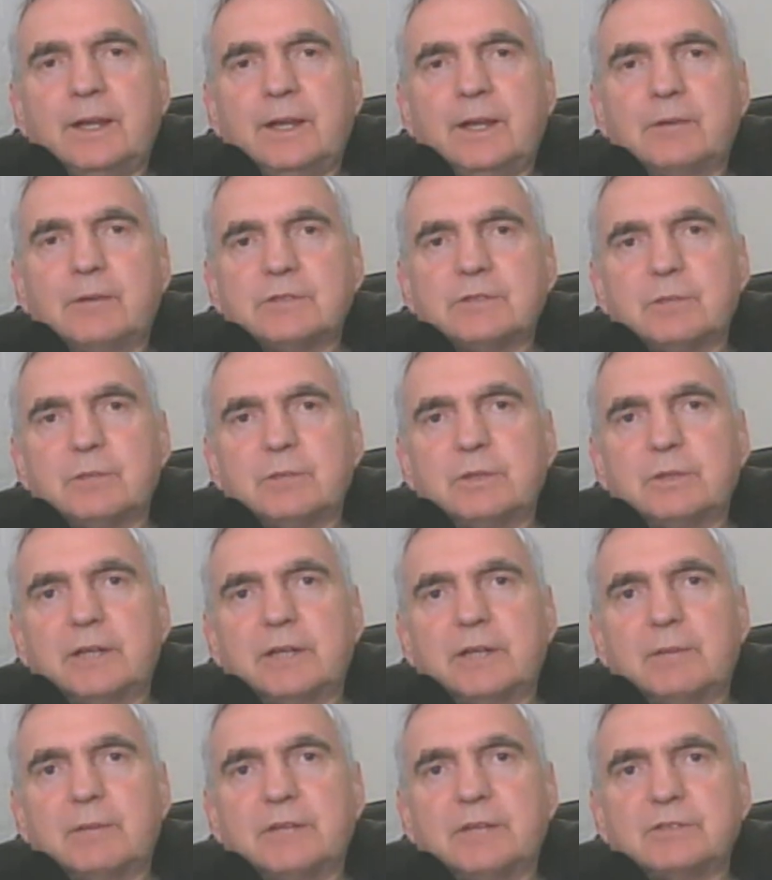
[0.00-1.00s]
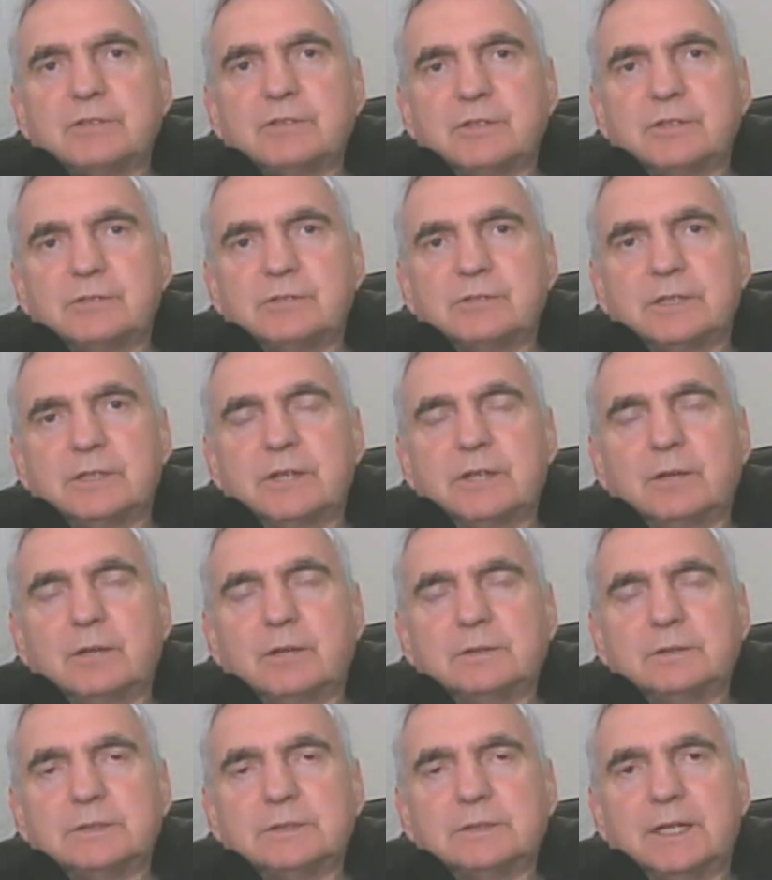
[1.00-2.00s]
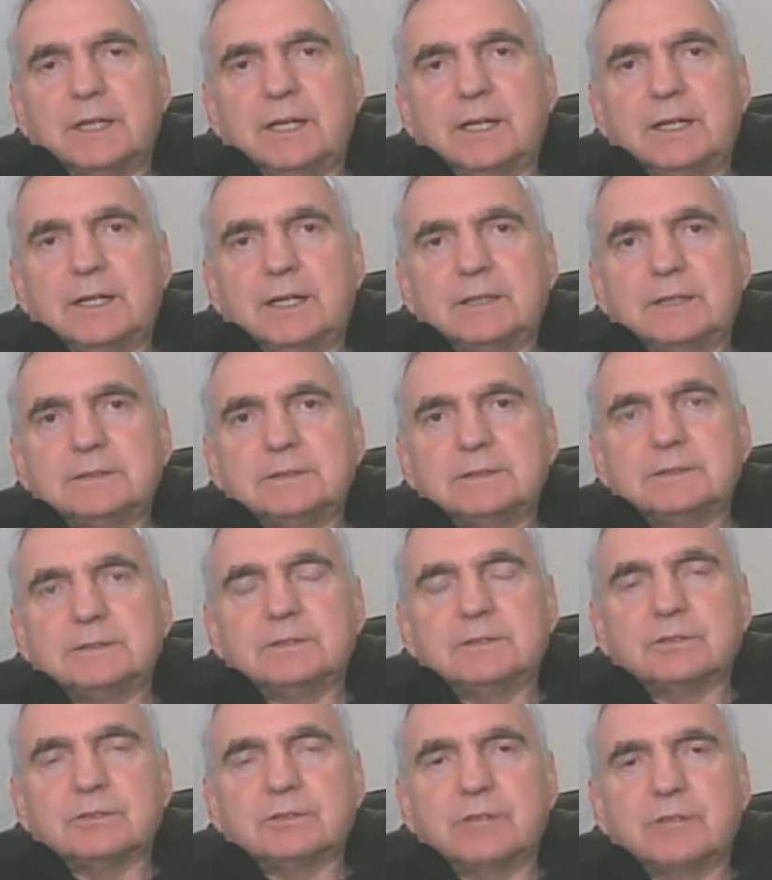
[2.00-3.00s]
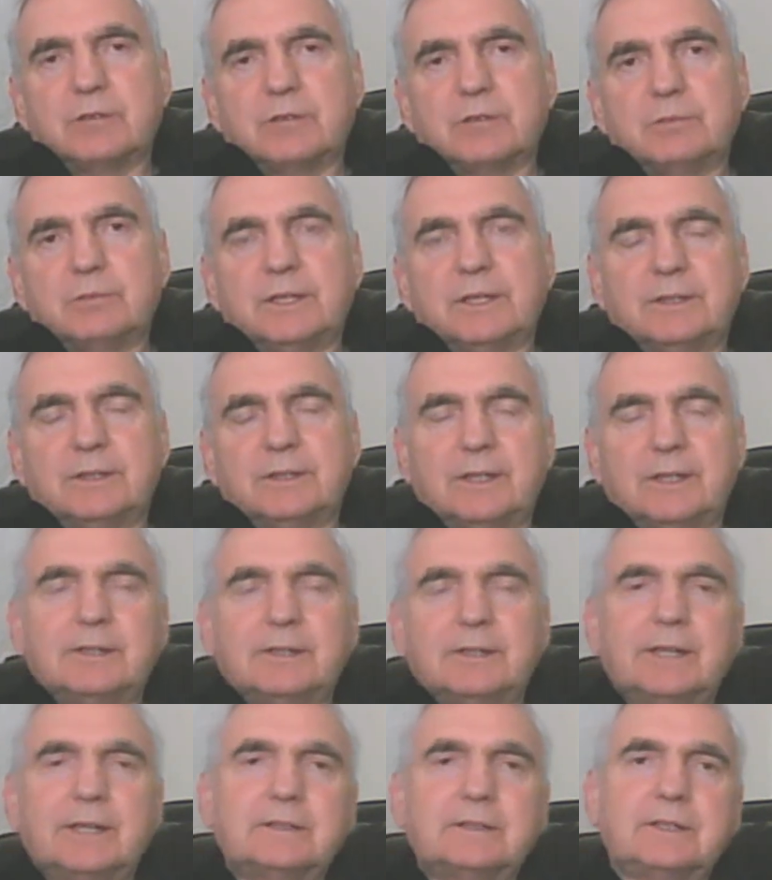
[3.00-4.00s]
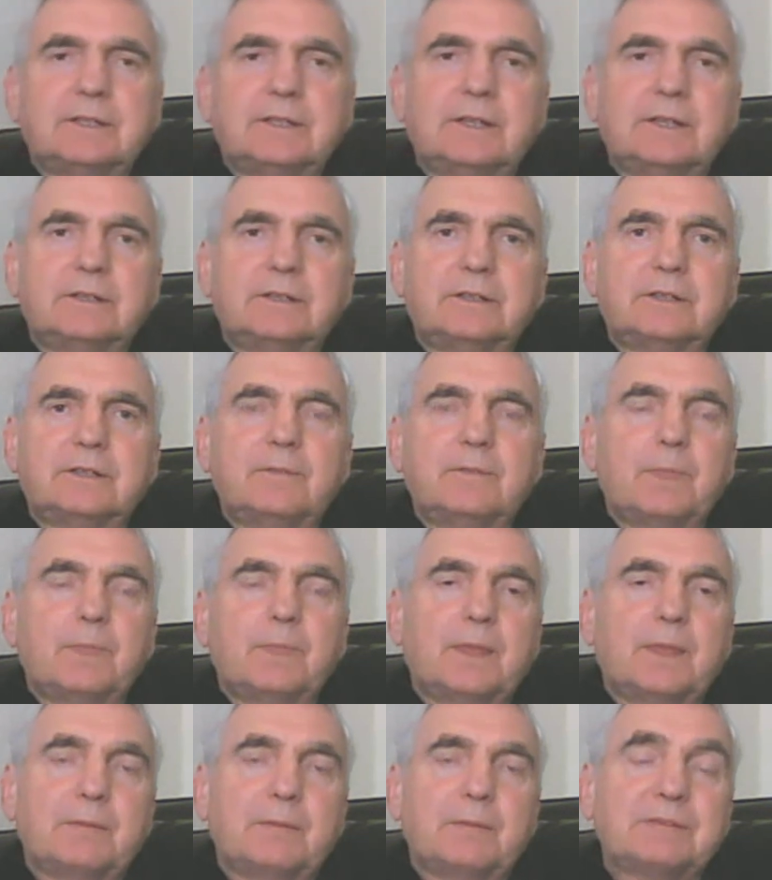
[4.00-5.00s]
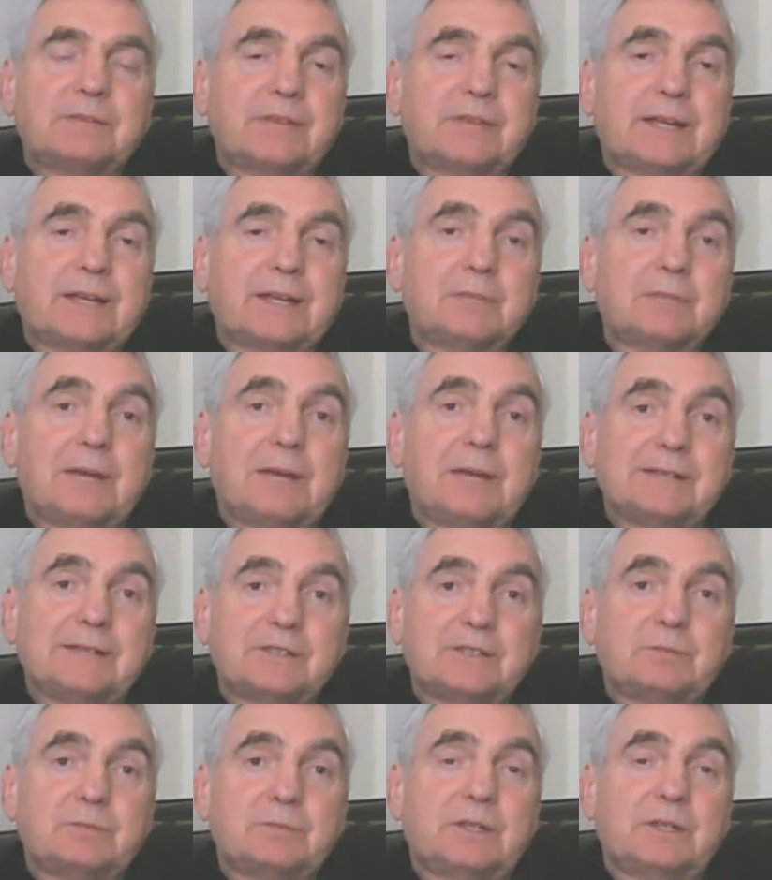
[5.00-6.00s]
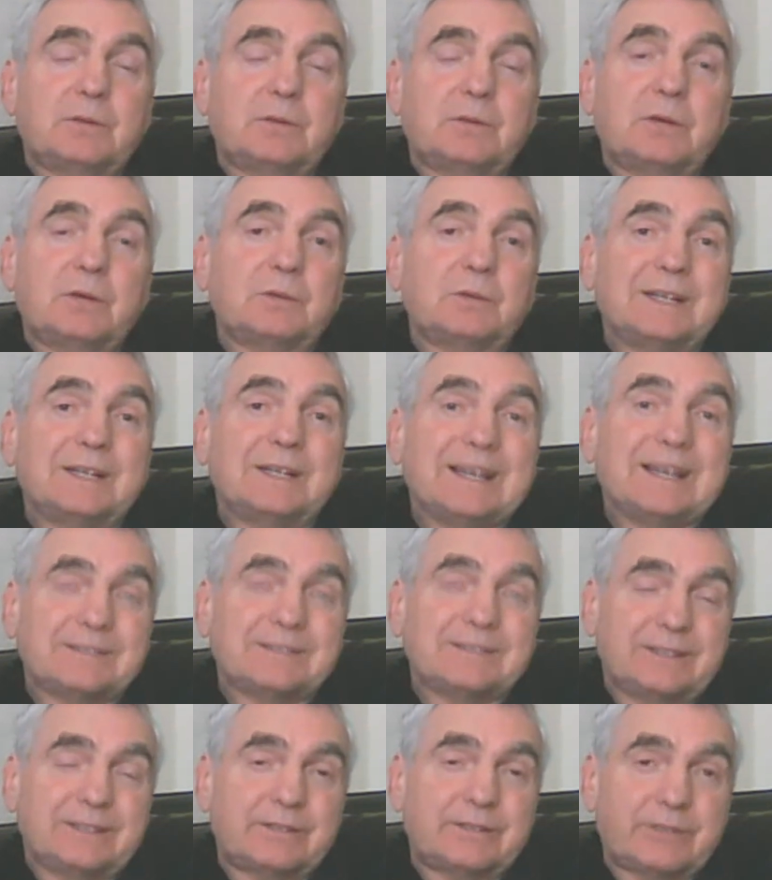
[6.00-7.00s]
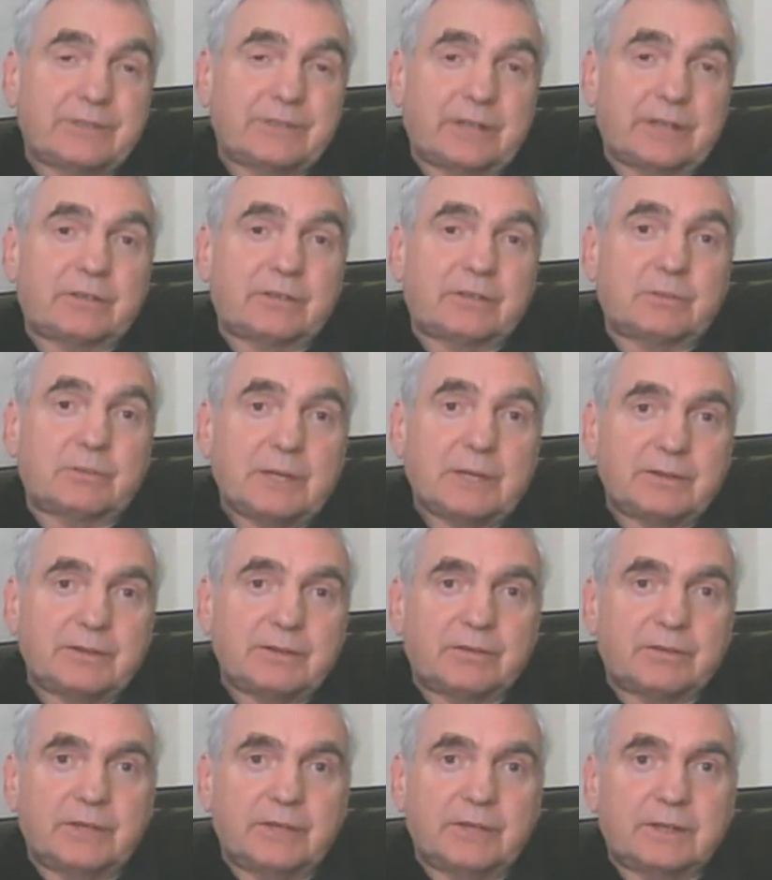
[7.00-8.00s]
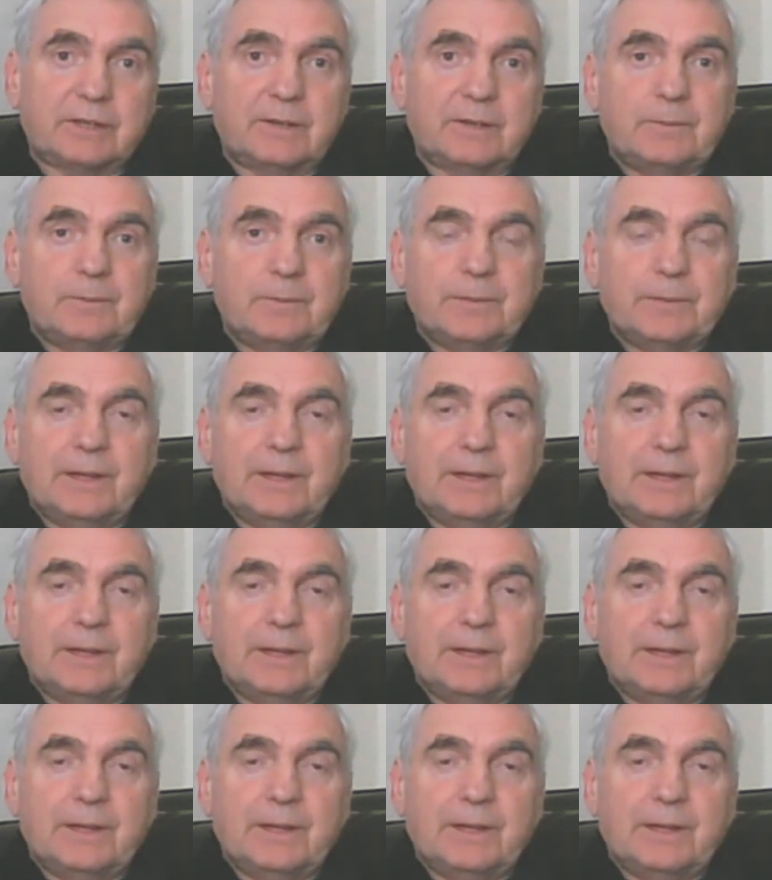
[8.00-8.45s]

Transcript: and I was able to get my children down and to stay with me in 1990. My second marriage, by the way, only lasted 6 months, right?